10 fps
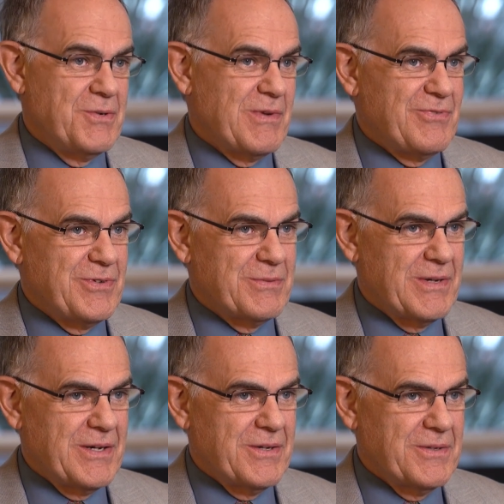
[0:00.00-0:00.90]
you may feel
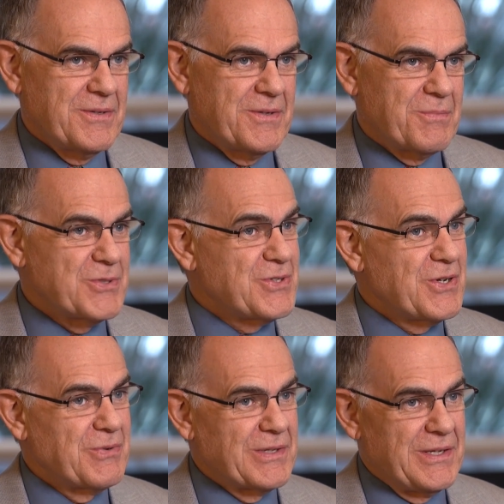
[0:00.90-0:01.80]
better, but you're
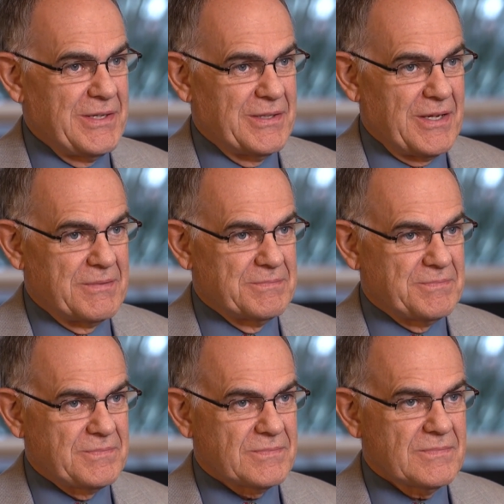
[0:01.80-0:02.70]
not really healing,
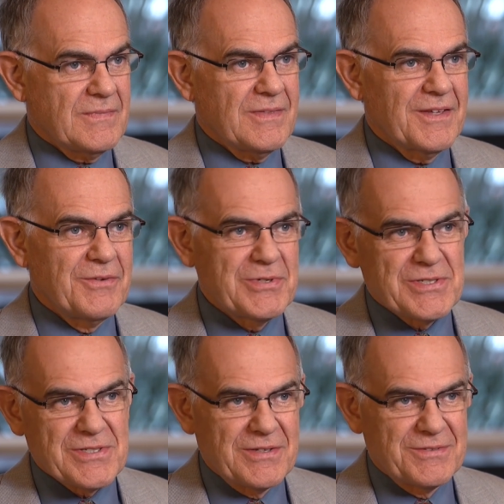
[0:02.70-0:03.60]
which
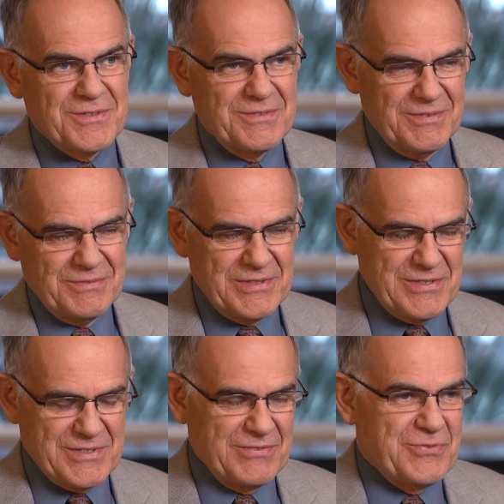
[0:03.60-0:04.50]
is
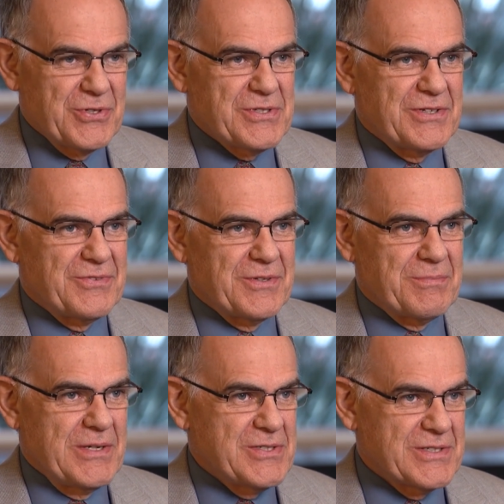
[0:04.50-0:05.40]
unfortunate for the
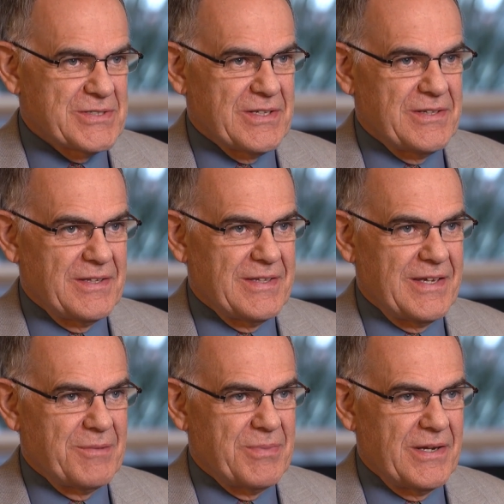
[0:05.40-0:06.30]
patient because they think they
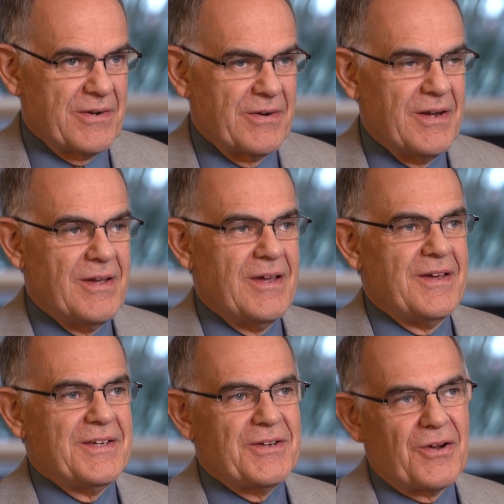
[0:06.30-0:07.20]
get better.
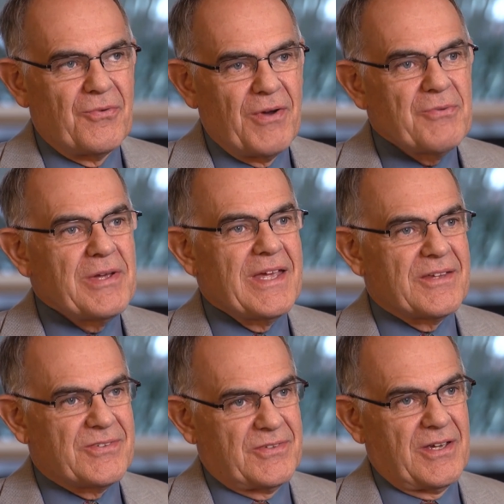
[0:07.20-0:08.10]
You know, when we
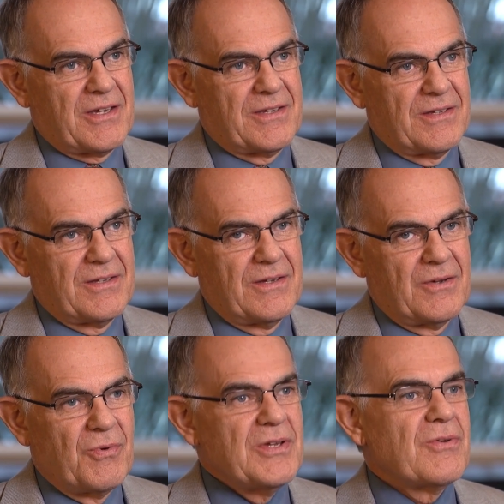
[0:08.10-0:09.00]
get sick,
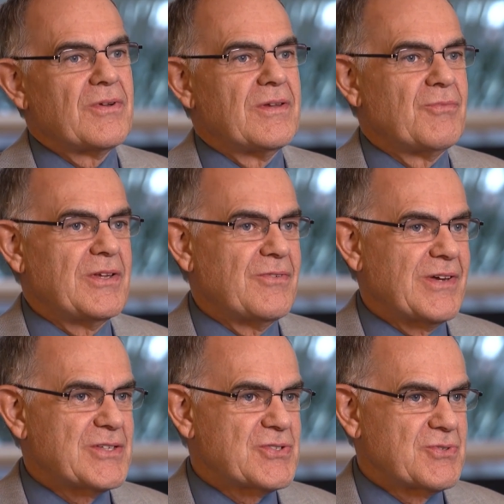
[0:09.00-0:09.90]
when you've
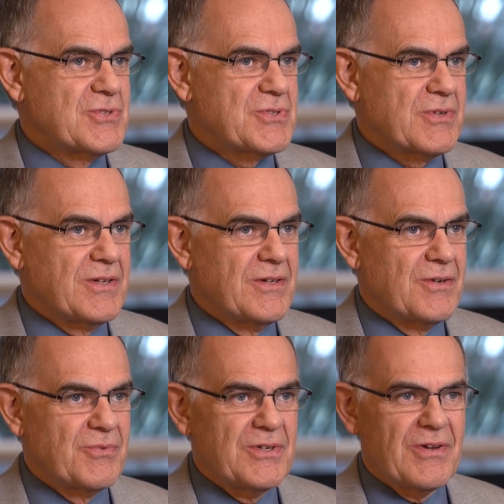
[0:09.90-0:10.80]
had surgery,
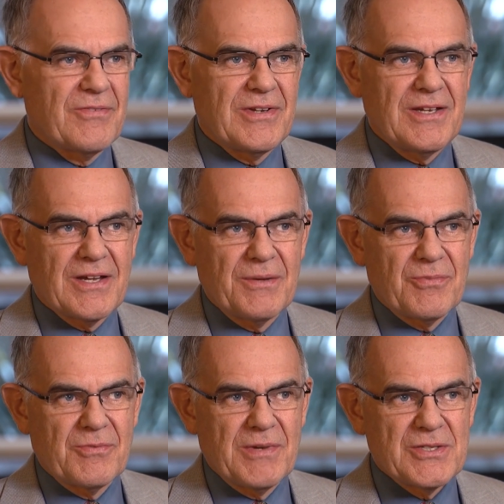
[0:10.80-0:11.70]
when you have any kind
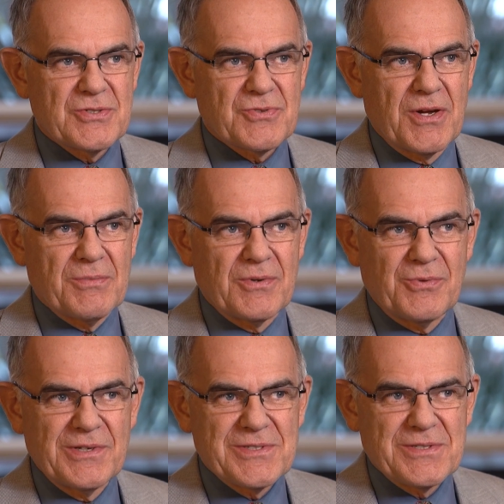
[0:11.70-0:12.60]
of a major trauma,
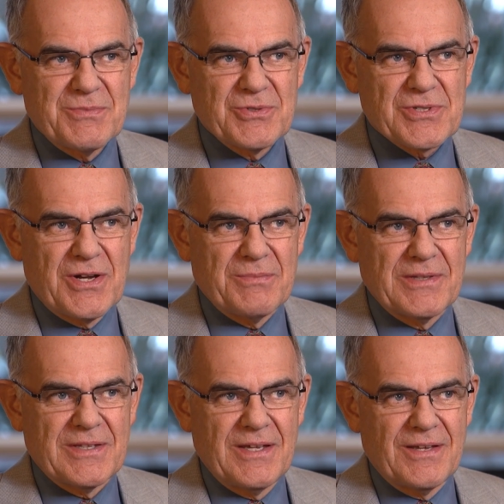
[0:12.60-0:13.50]
what is the most
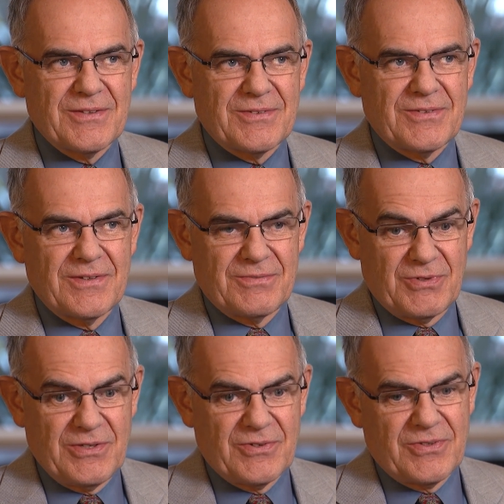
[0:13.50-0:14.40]
common thing? It's
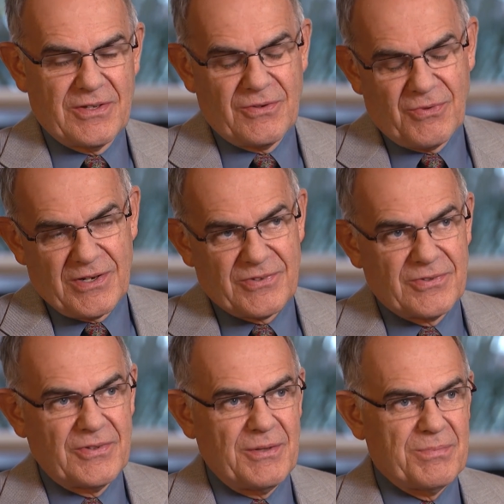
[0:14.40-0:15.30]
when you're sick, you want to
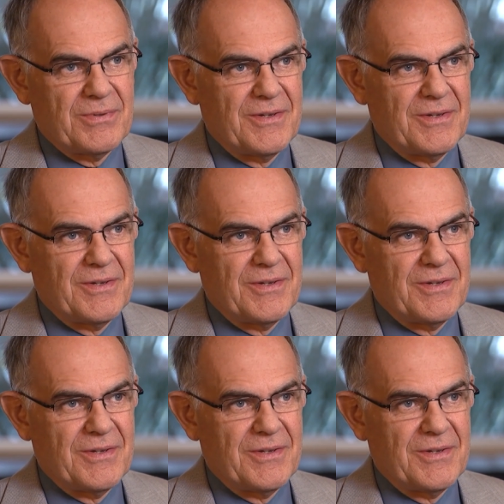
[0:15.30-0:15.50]
sleep.